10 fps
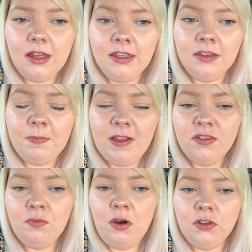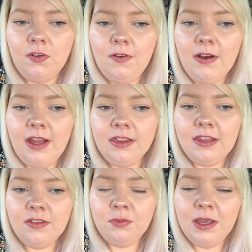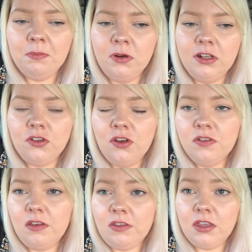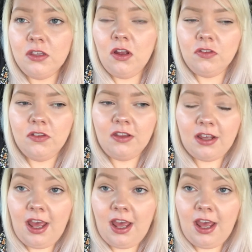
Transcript: it depends on what I'm doing. Like, this week, Monday, Tuesday, I was at the doctor's, like,